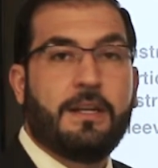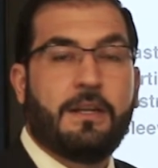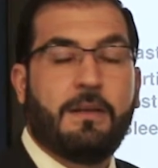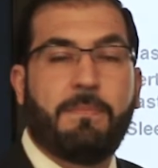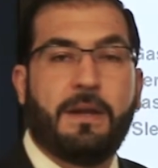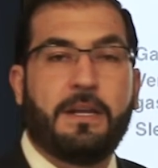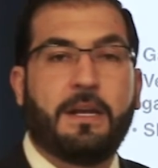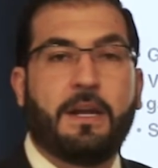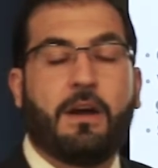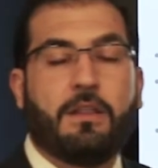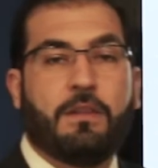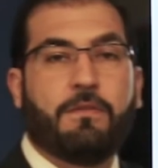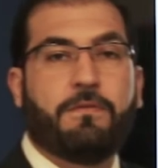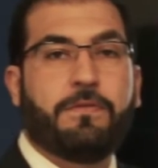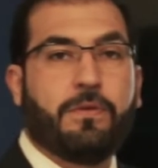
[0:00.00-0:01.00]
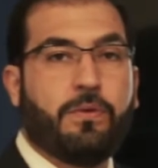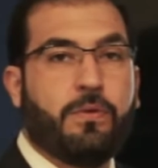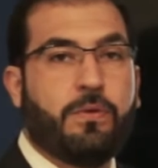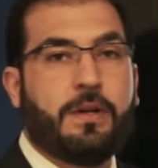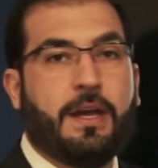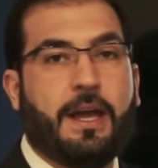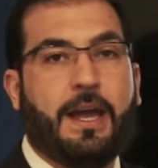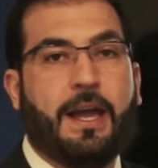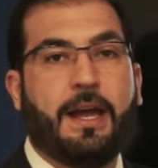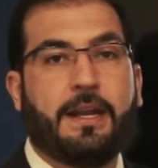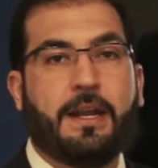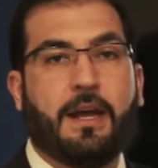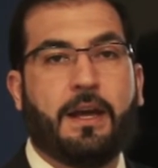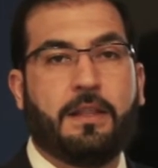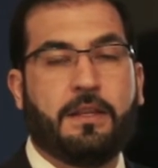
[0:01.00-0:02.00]
depending on the food
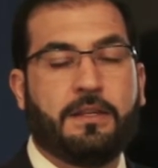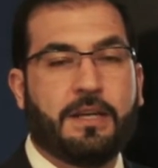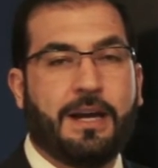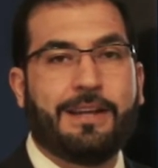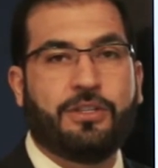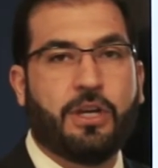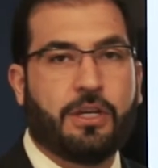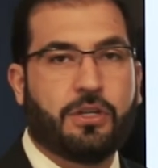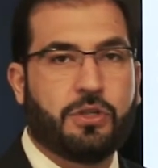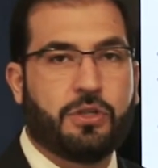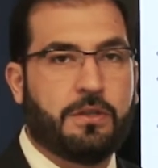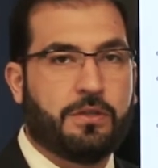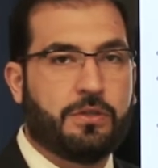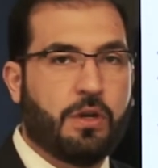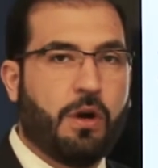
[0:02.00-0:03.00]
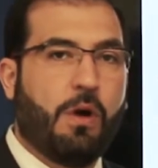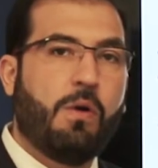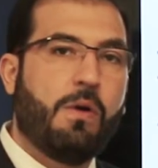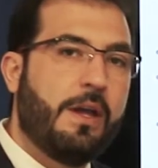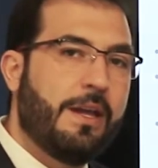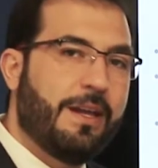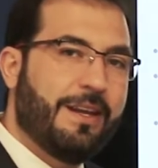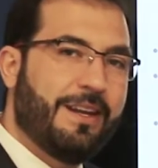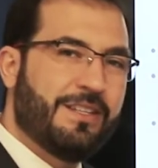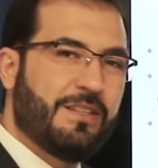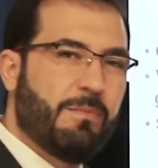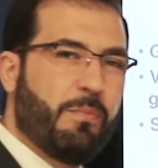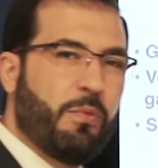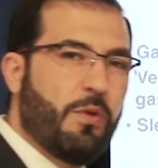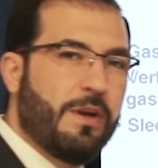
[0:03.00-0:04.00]
and the digestion. So it is
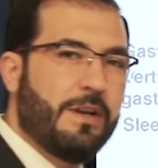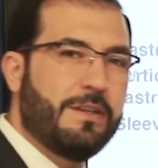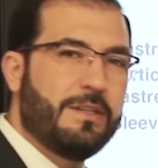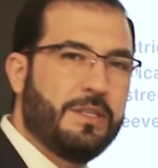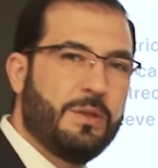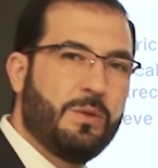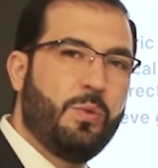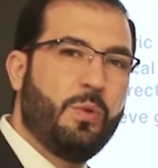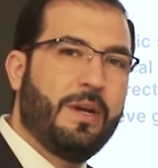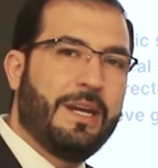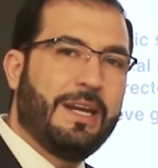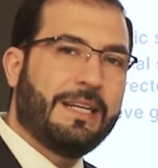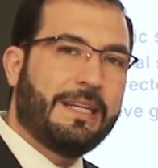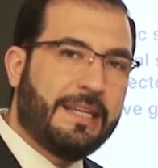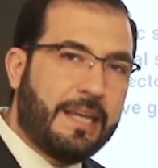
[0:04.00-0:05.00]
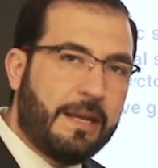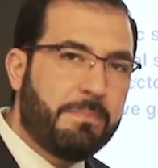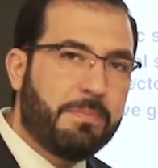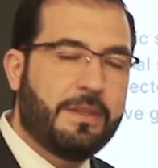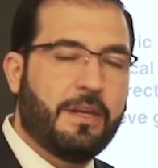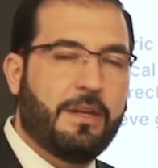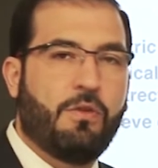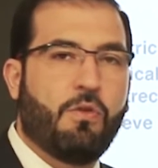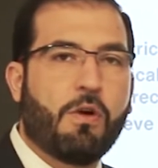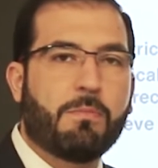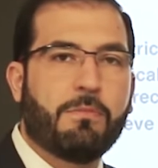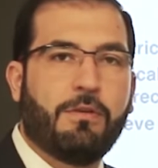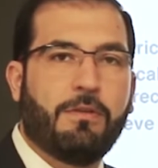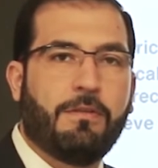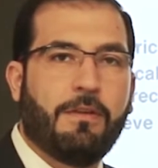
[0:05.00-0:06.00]
important to keep the
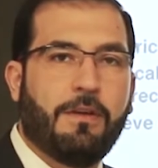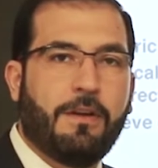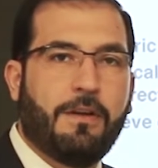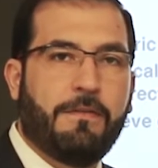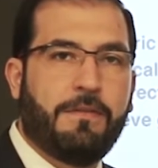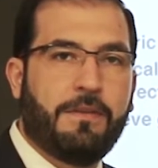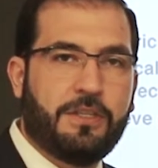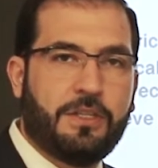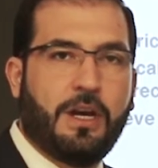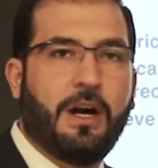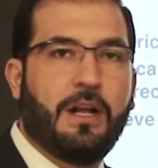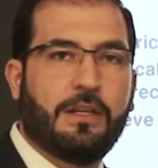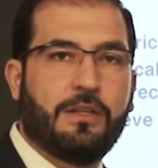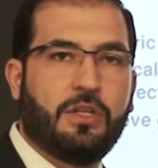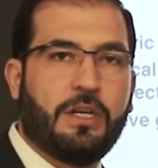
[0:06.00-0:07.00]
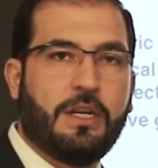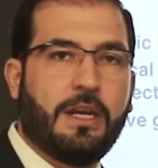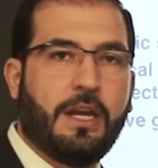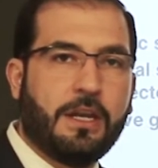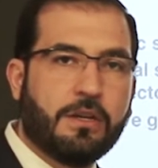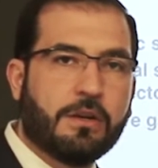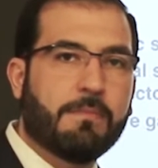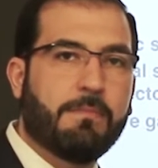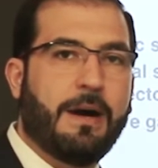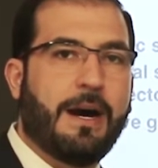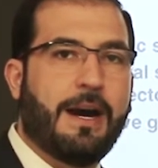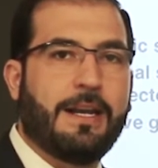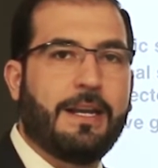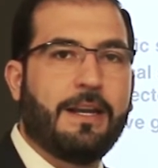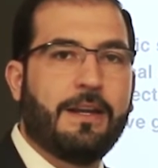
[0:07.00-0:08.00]
normal physiology in your
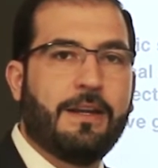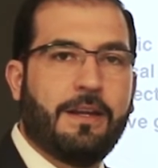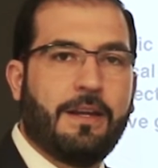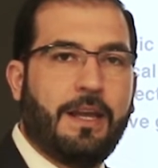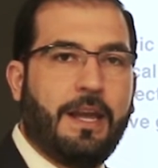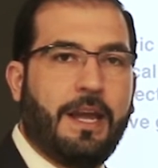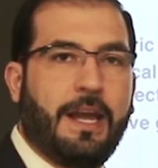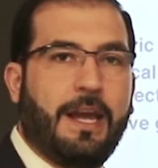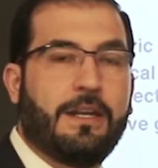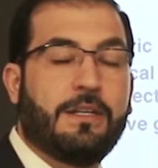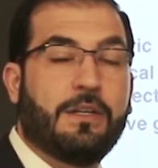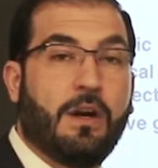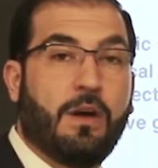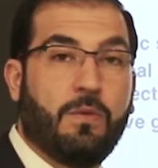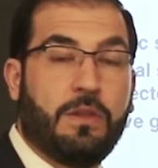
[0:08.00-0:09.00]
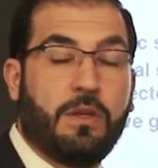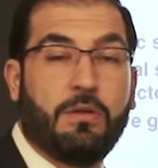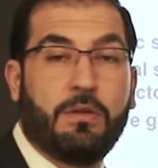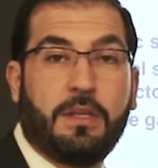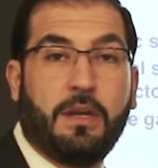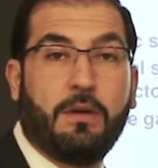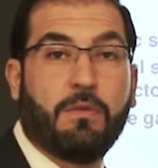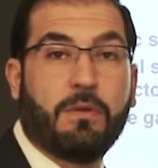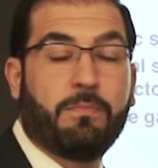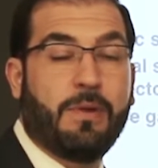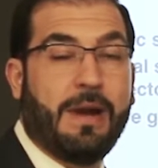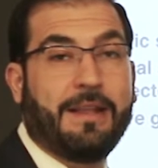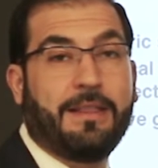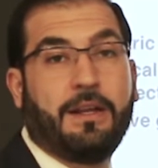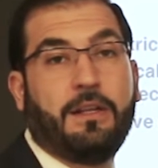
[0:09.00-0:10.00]
body. And the only thing we're
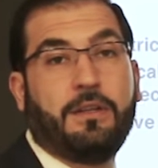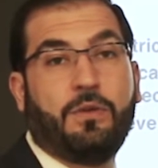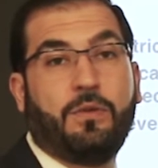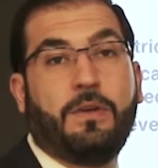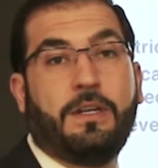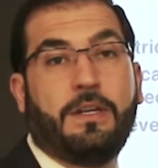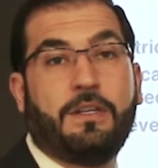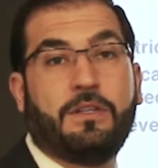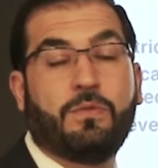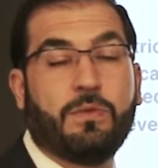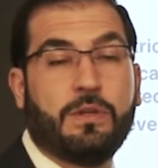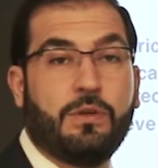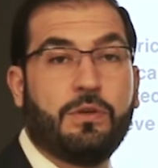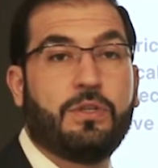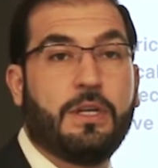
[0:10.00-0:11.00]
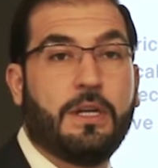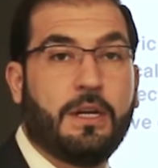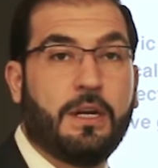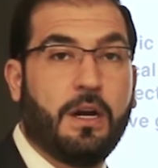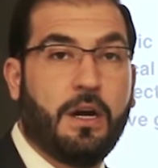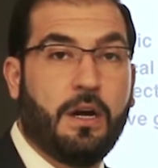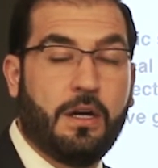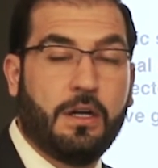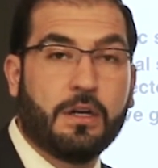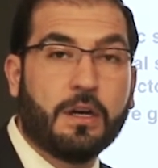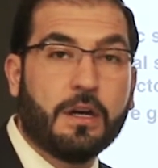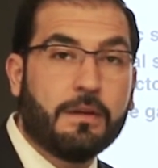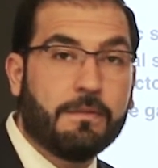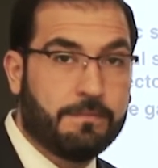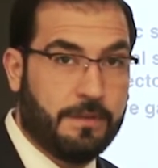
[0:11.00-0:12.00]
practically doing is reducing
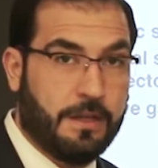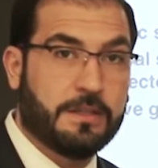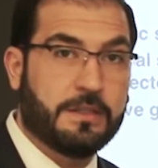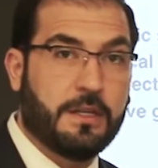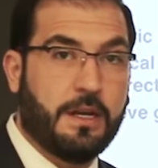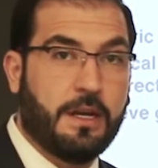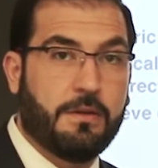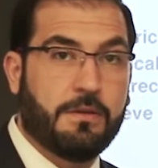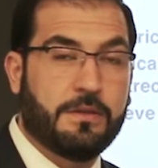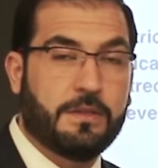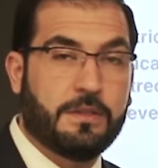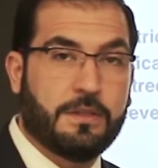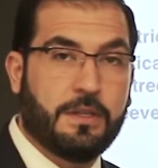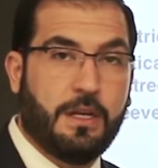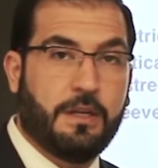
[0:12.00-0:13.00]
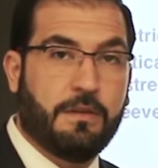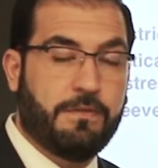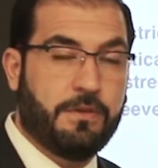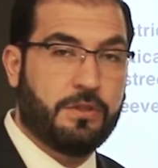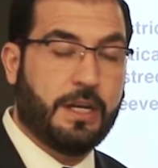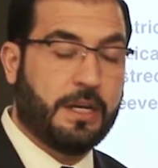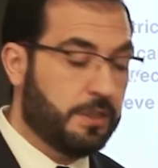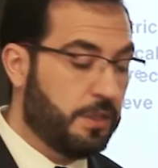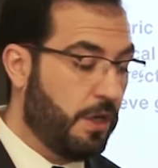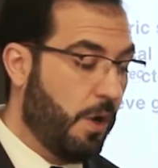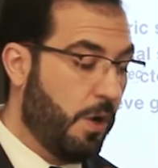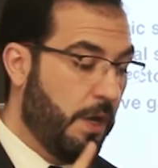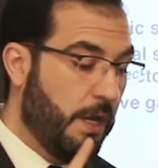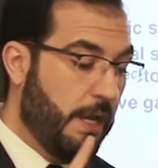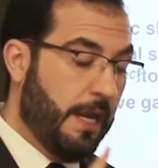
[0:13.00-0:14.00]
hunger, as I was saying a few seconds
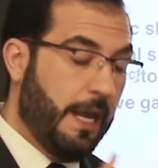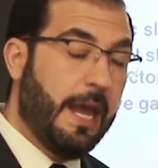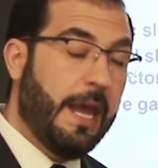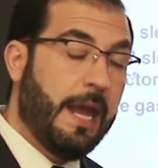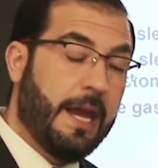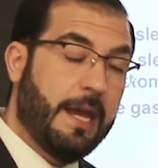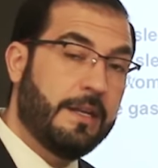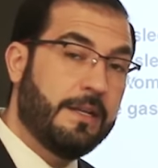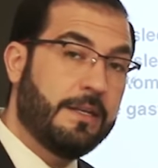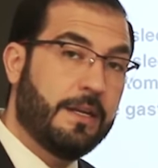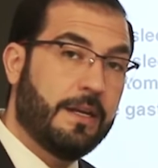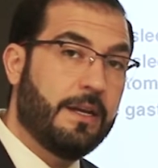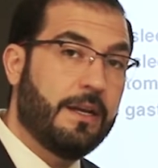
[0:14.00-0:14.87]
ago, and